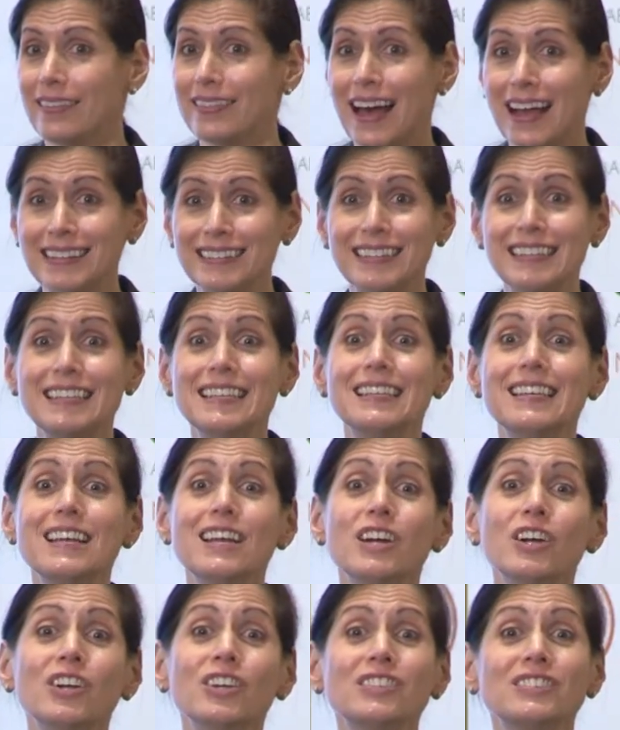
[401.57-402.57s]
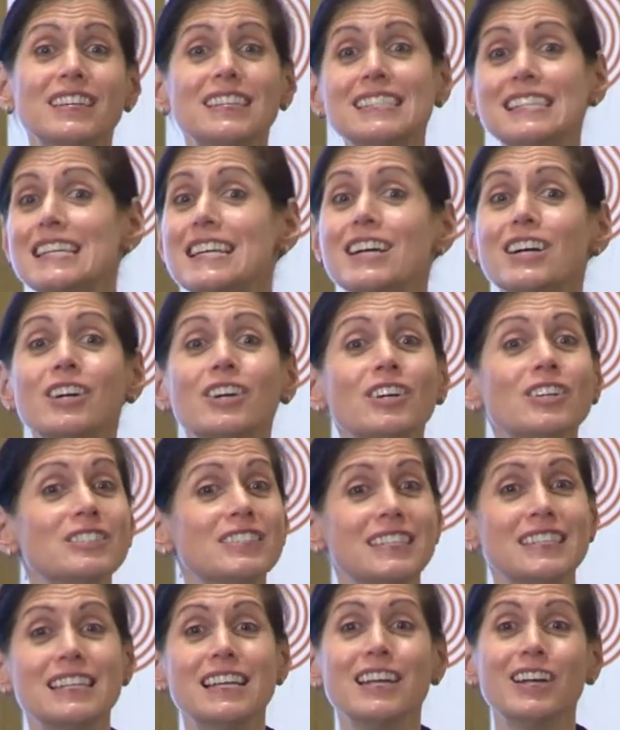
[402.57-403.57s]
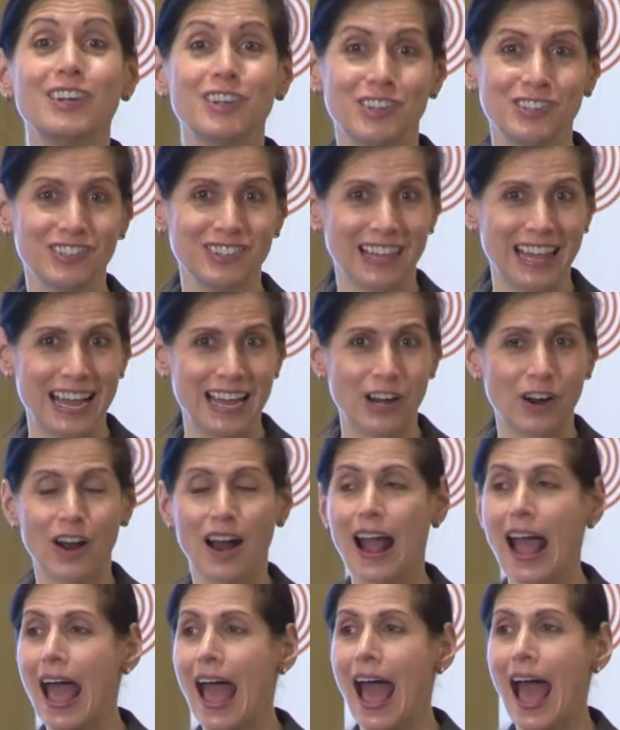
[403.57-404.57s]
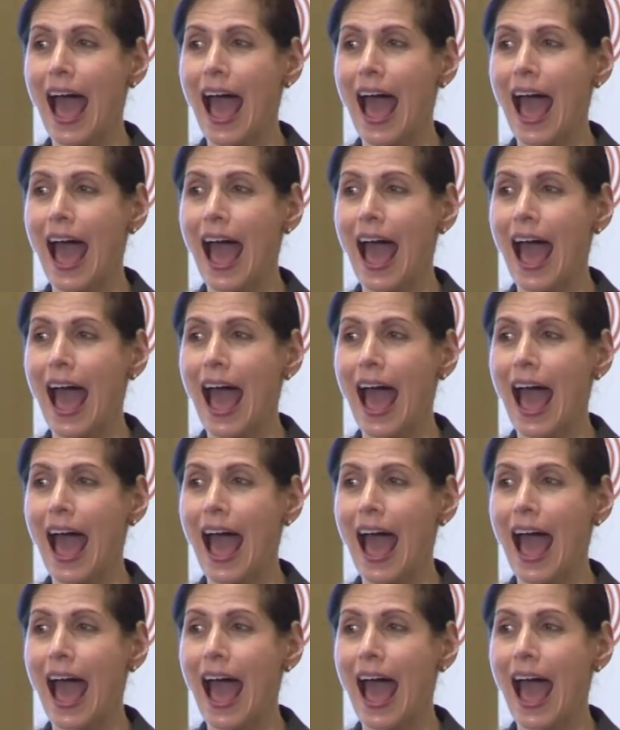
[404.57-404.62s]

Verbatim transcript: That's years and years and years later.